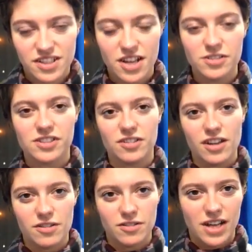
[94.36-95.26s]
go to your
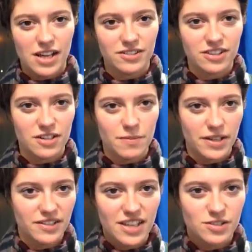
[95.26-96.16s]
local councillor,
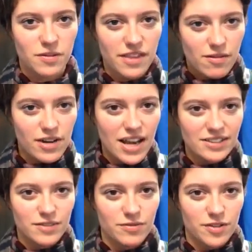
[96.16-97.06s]
because that's what they're
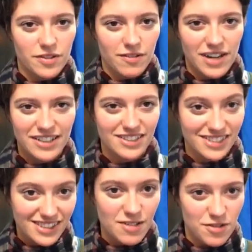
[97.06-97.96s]
elected for. They're elected
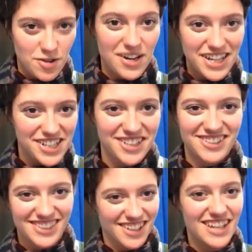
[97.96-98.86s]
to deal with your
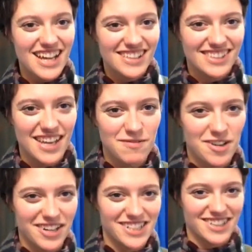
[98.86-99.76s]
issues. So take them
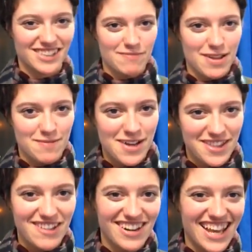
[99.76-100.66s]
your issues and make them
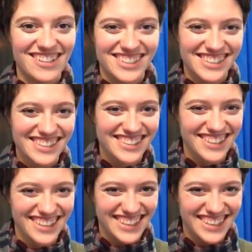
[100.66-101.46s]
earn their allowance.